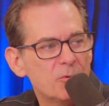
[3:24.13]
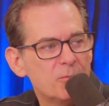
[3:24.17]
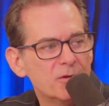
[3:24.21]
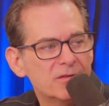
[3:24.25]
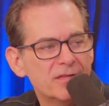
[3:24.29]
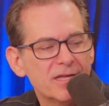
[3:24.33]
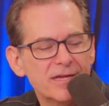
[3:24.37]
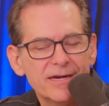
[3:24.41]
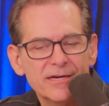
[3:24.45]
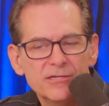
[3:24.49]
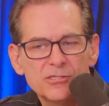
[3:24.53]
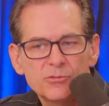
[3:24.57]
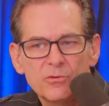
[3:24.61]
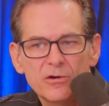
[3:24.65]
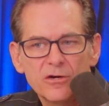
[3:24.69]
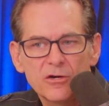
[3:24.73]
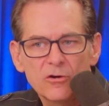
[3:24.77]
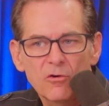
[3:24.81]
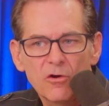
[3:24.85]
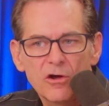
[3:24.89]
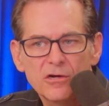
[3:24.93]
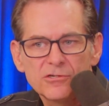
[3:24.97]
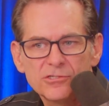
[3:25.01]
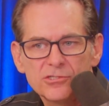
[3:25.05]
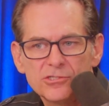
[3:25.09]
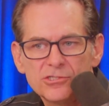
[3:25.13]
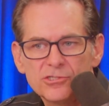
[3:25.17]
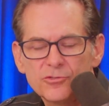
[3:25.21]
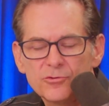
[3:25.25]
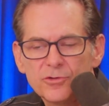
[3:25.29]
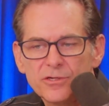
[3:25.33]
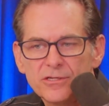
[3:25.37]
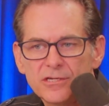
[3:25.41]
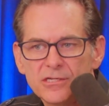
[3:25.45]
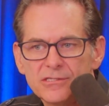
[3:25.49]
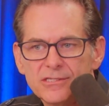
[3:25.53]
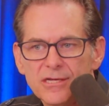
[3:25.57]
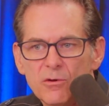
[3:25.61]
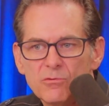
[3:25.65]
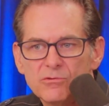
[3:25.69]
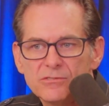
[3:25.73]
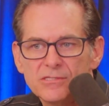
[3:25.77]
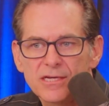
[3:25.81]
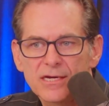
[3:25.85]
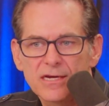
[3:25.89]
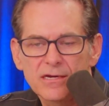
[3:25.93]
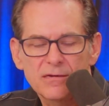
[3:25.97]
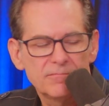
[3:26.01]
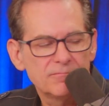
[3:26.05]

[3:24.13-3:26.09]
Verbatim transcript: but they just went across the street because that was a